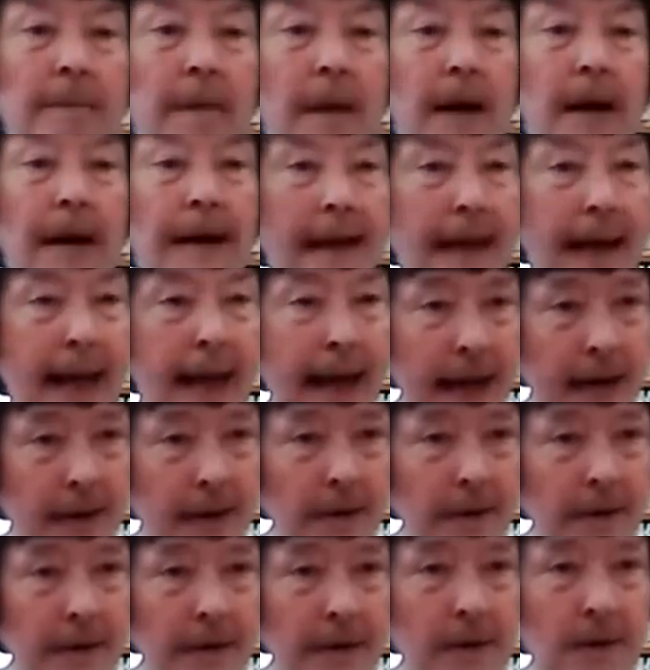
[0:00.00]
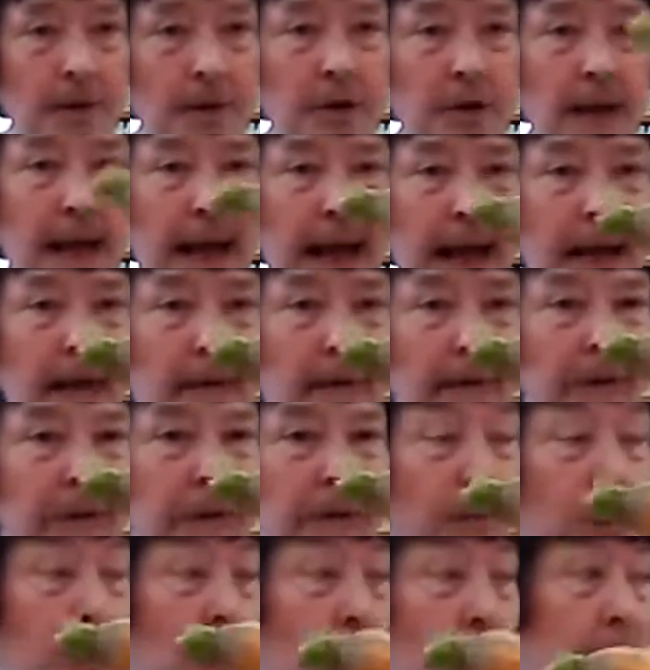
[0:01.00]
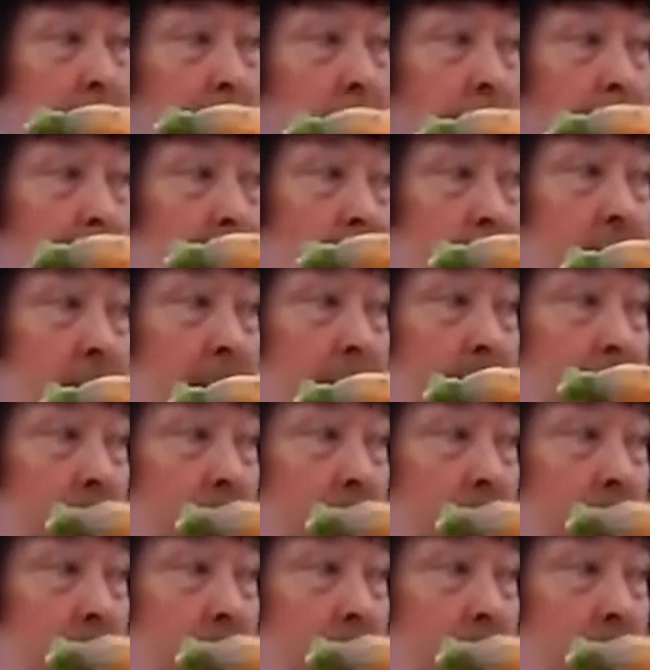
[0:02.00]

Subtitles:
by now you should have some good sized